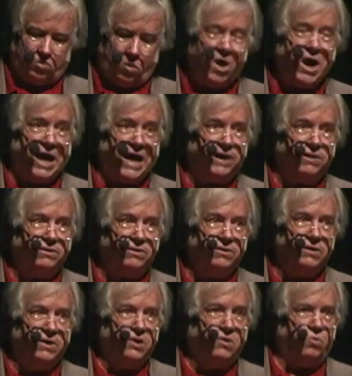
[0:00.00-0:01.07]
Why?
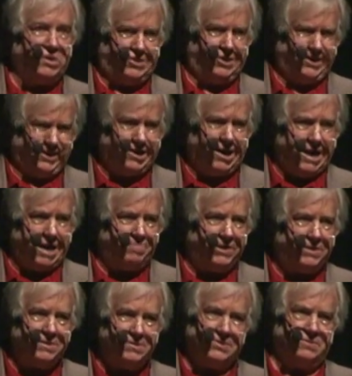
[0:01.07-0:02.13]
Was it
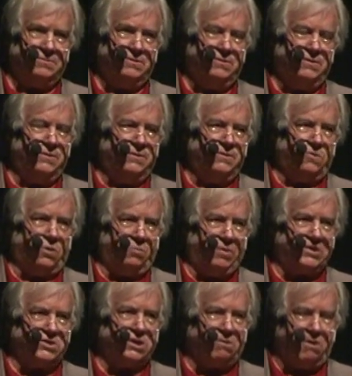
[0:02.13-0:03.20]
incompetence? or
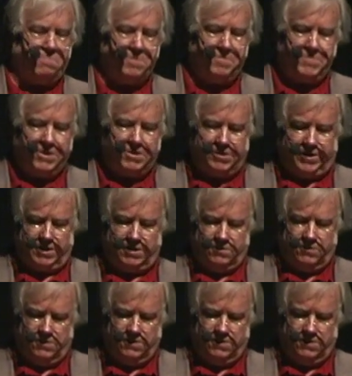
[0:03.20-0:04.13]
was it culpability?